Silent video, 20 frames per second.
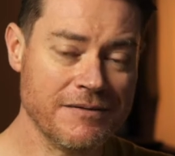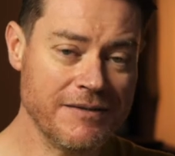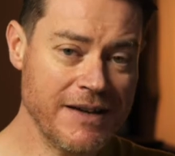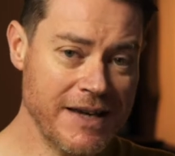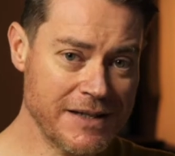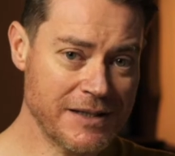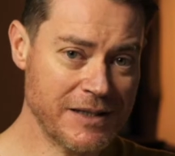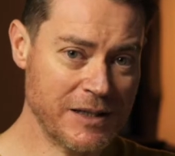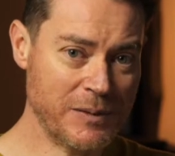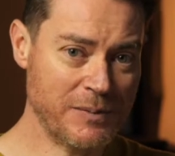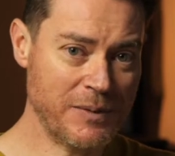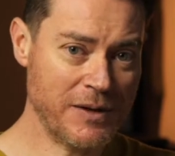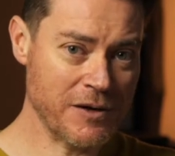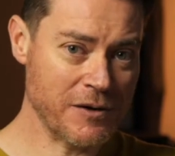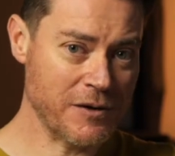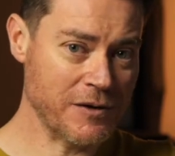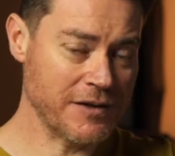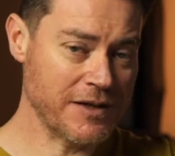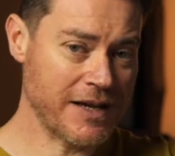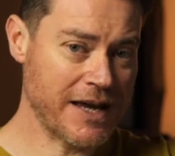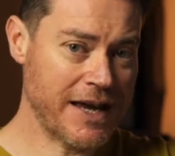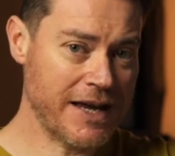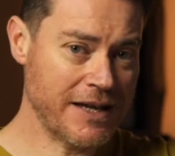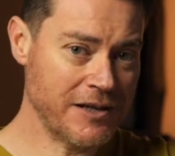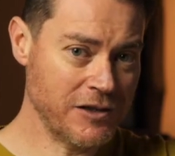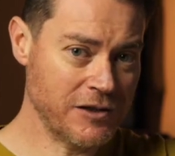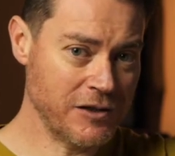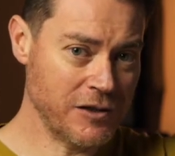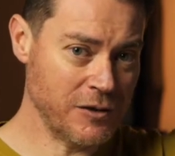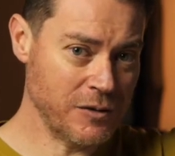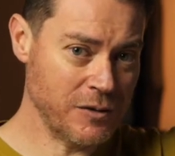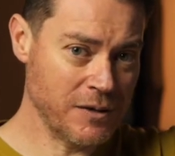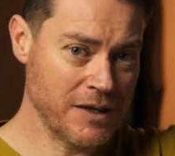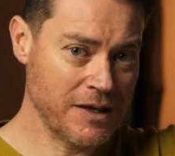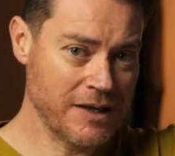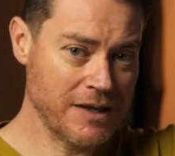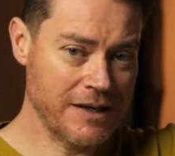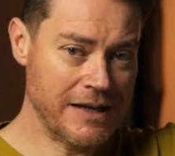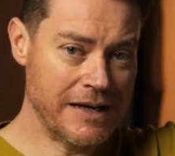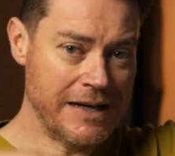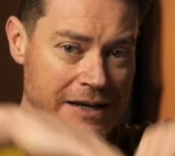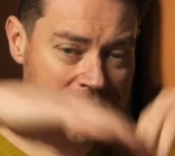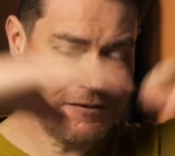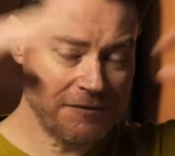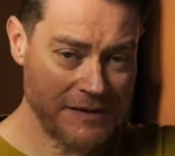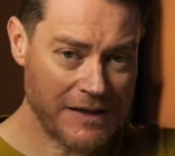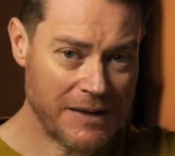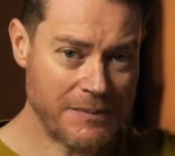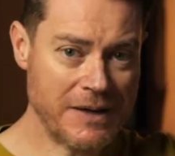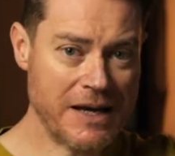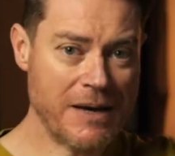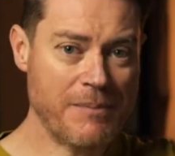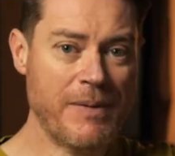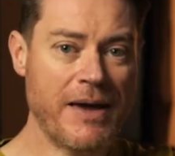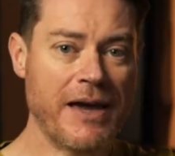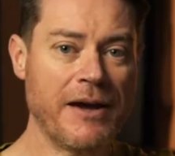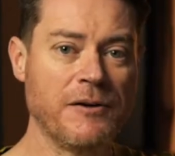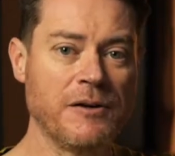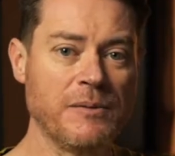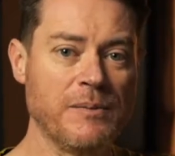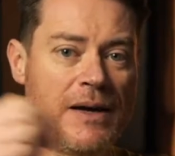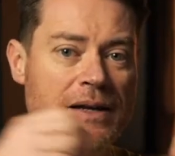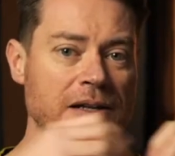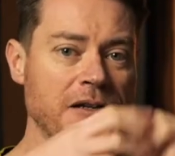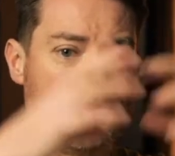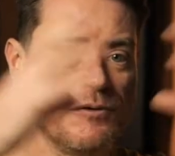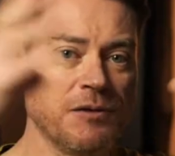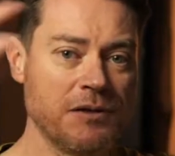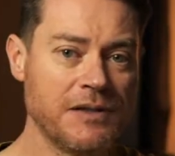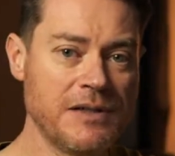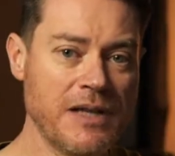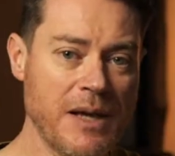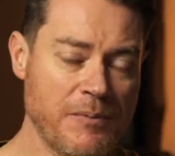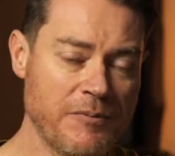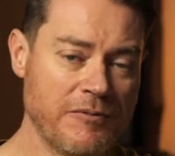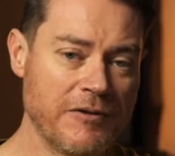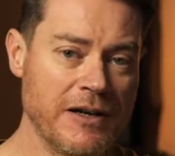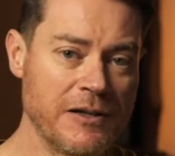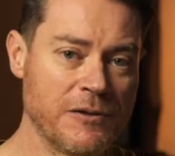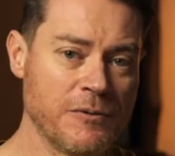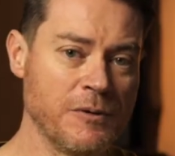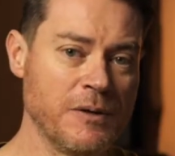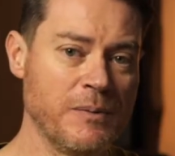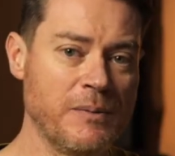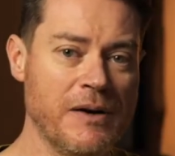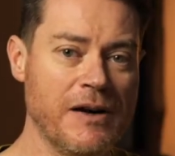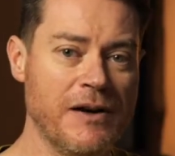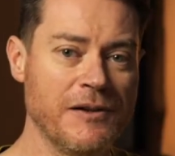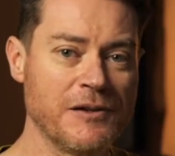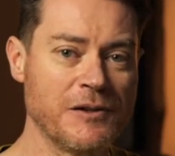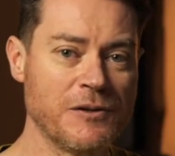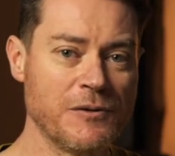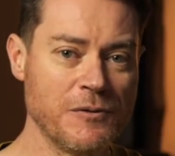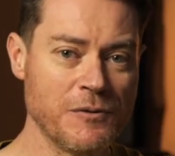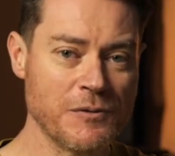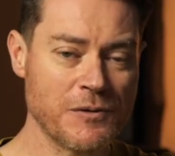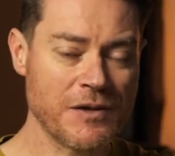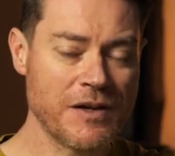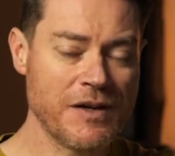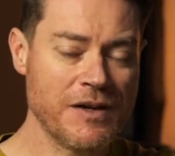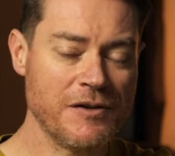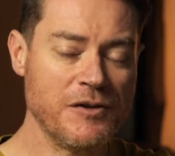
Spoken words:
reason is because as you lift up that powder bed and you separate all the particles,